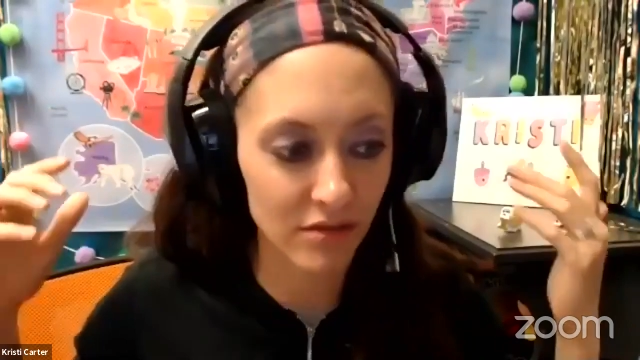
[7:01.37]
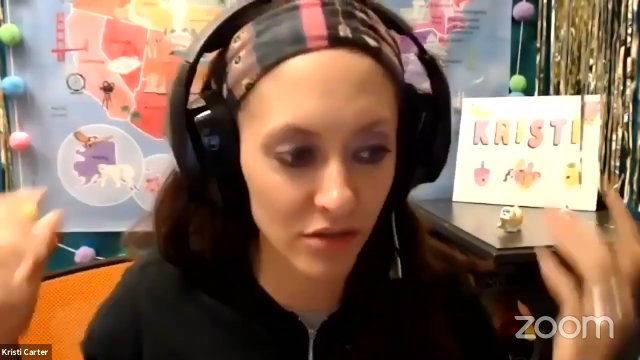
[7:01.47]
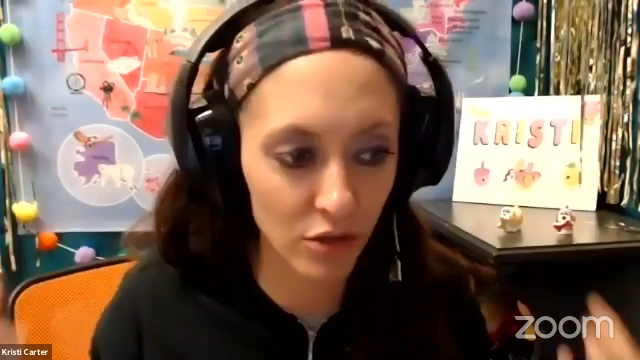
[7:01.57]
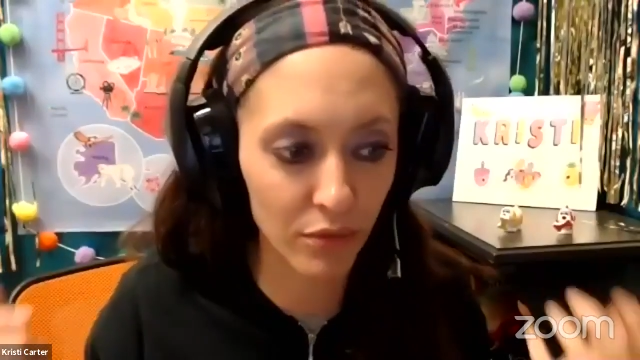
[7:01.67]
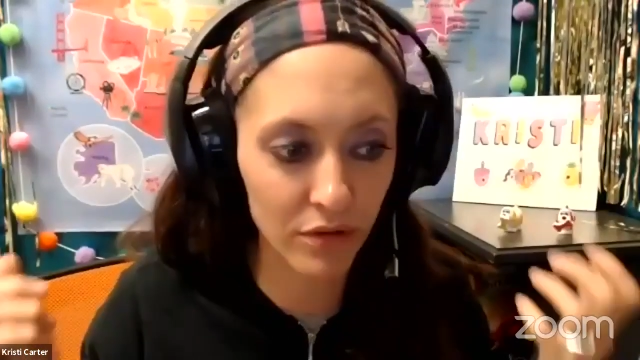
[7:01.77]

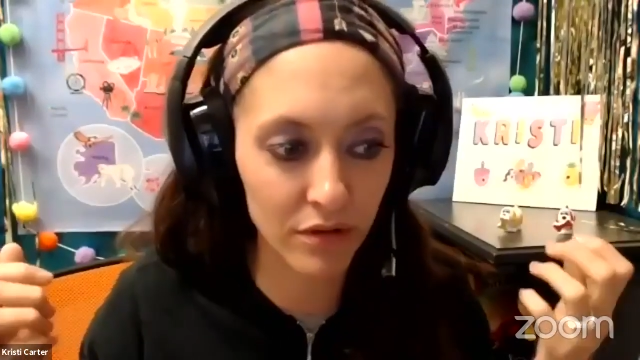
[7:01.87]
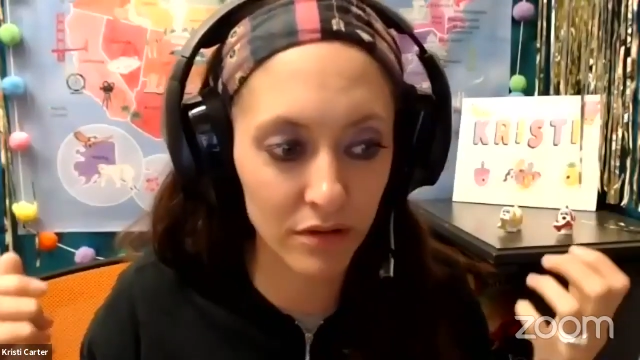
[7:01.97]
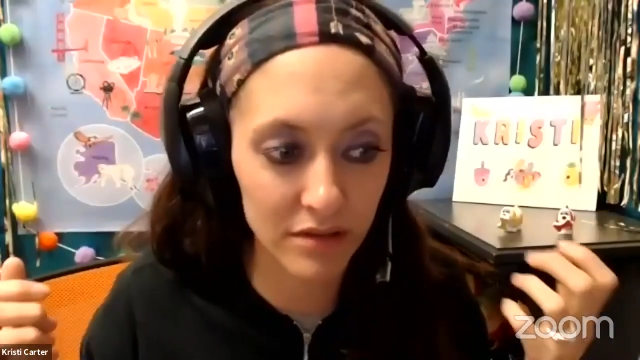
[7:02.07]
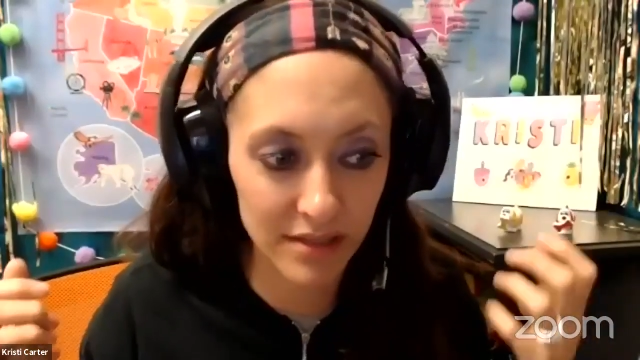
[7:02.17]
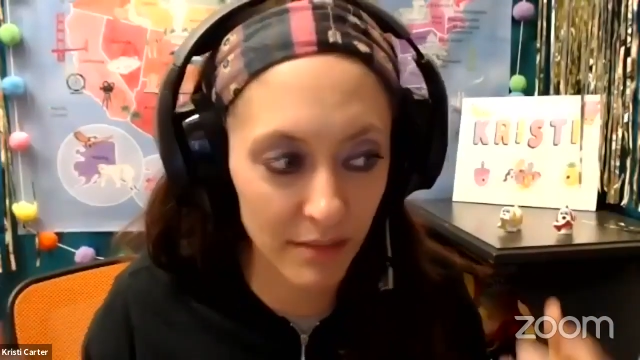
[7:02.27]
super
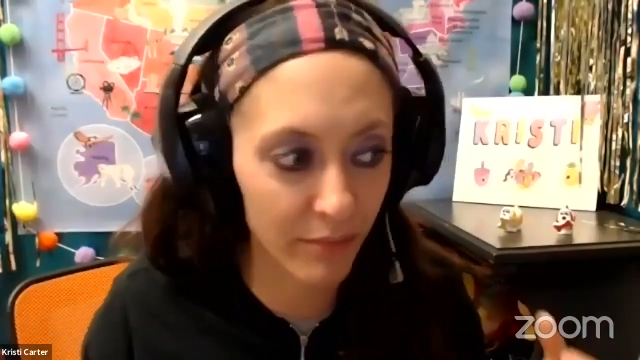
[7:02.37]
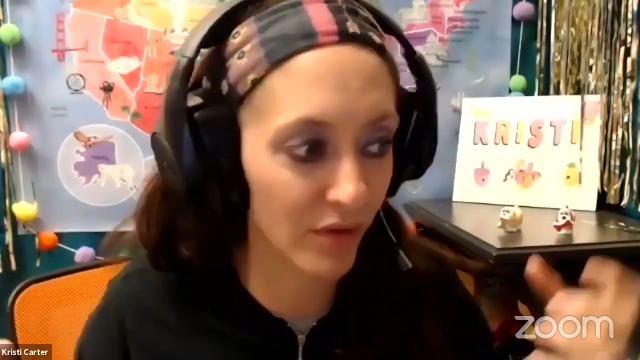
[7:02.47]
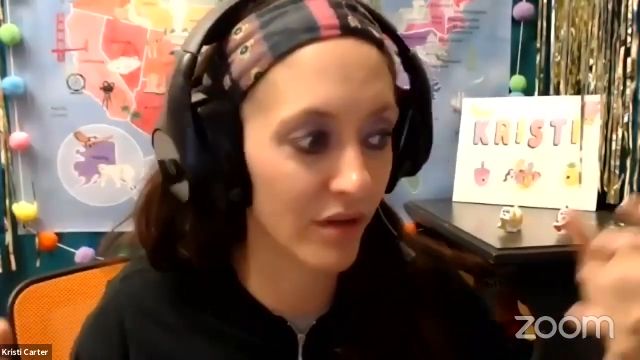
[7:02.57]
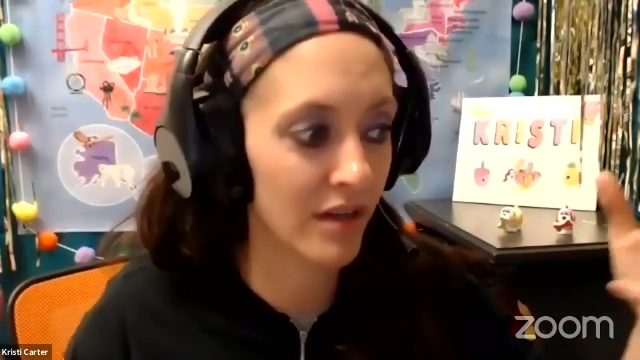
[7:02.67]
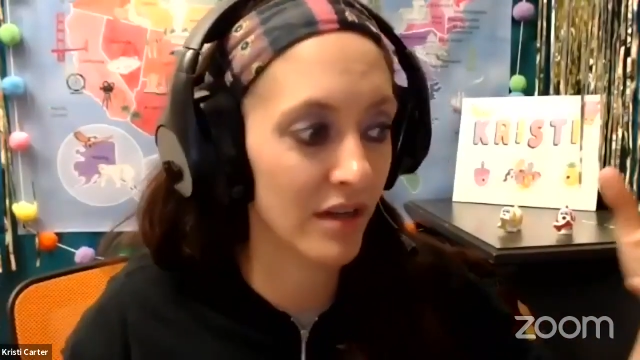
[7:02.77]

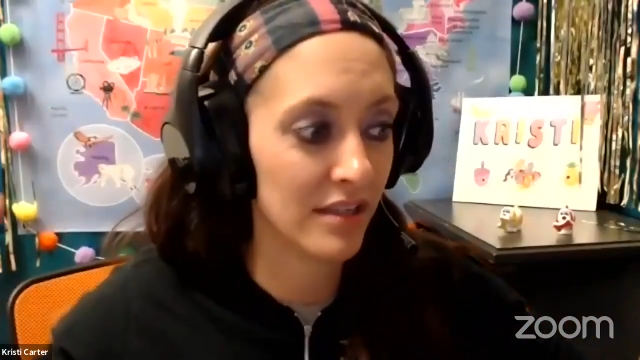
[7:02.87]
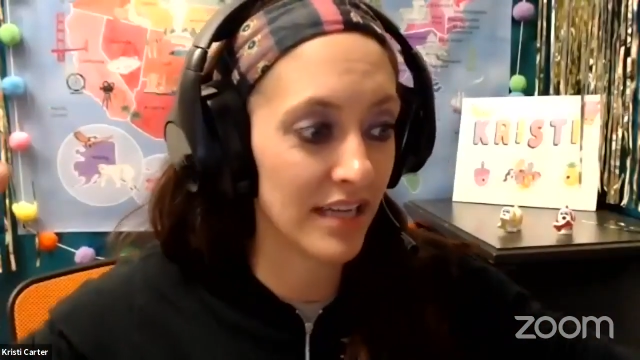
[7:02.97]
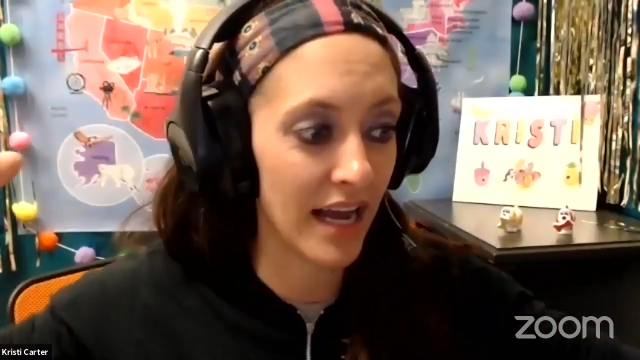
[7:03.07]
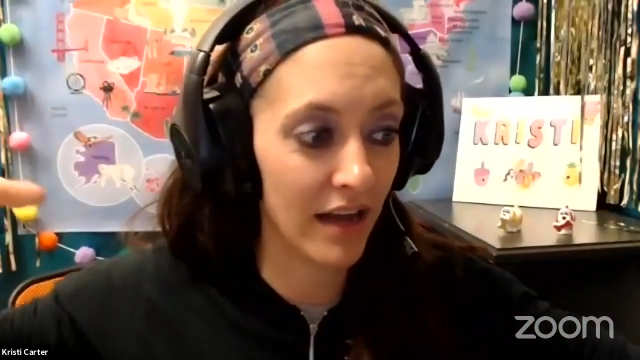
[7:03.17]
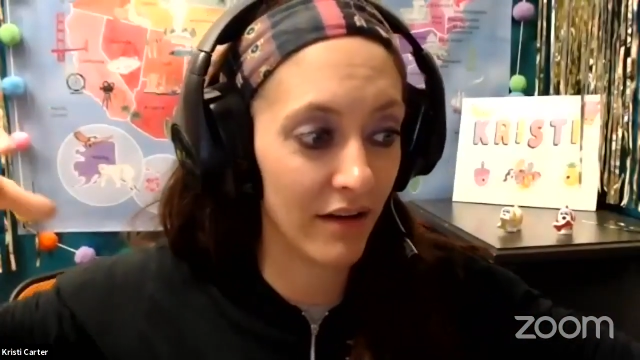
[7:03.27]
simple to
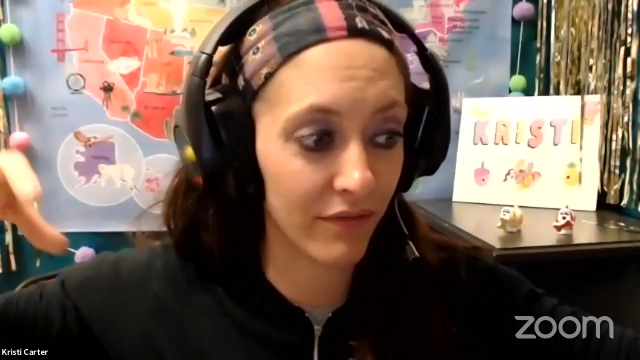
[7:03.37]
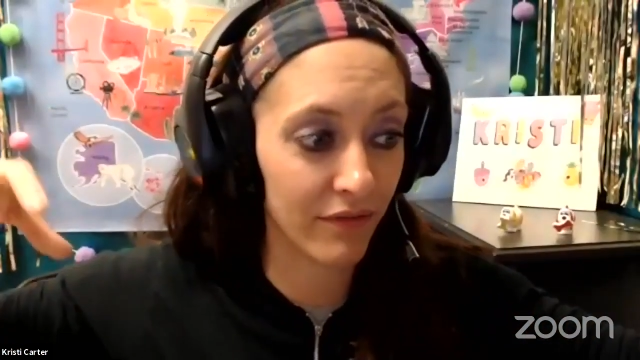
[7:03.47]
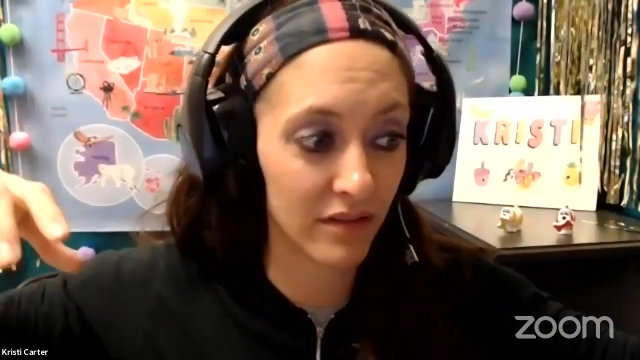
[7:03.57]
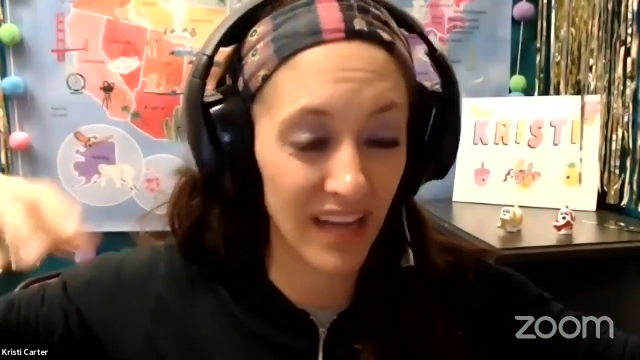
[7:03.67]
have.